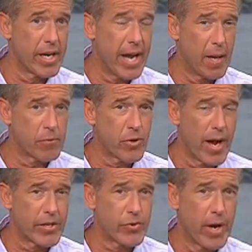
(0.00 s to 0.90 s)
An
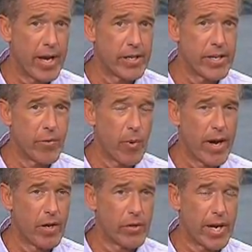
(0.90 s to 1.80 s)
Amtrak train
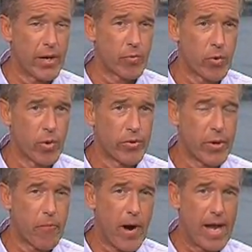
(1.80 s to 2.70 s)
derailed in rural
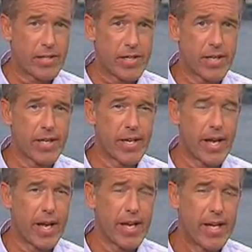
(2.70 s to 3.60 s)
Nebraska
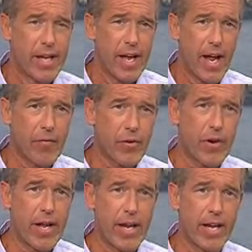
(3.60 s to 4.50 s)
today after
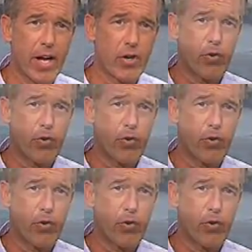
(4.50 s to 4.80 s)
hitting a